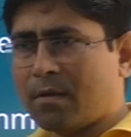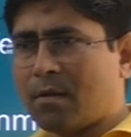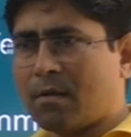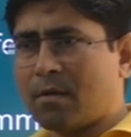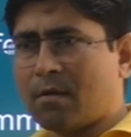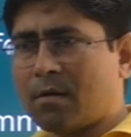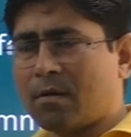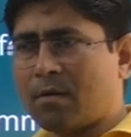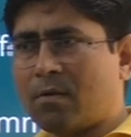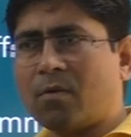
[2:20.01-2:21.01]

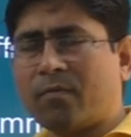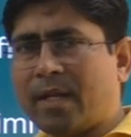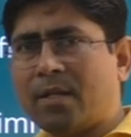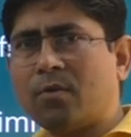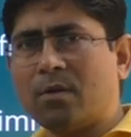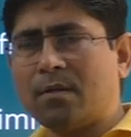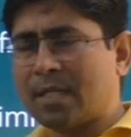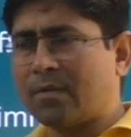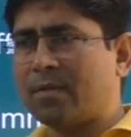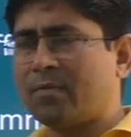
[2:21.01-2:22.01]
very
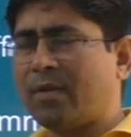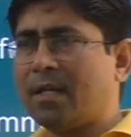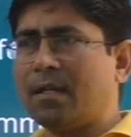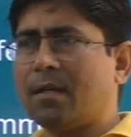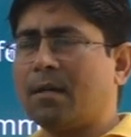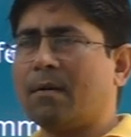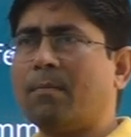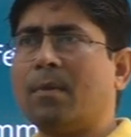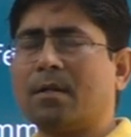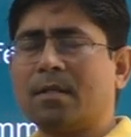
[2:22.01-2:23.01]
good, that was very
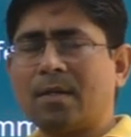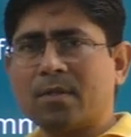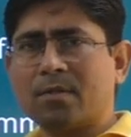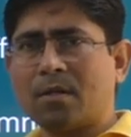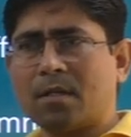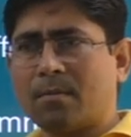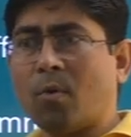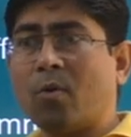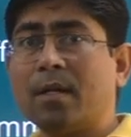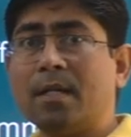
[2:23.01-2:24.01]
that was not
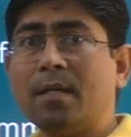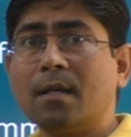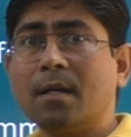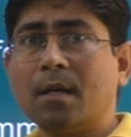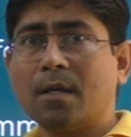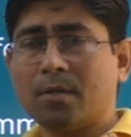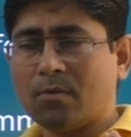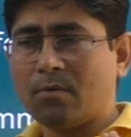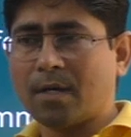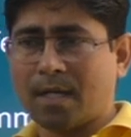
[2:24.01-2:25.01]
morally,
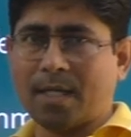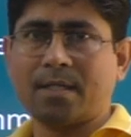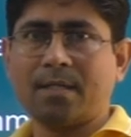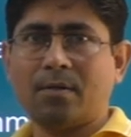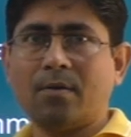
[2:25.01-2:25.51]
correct.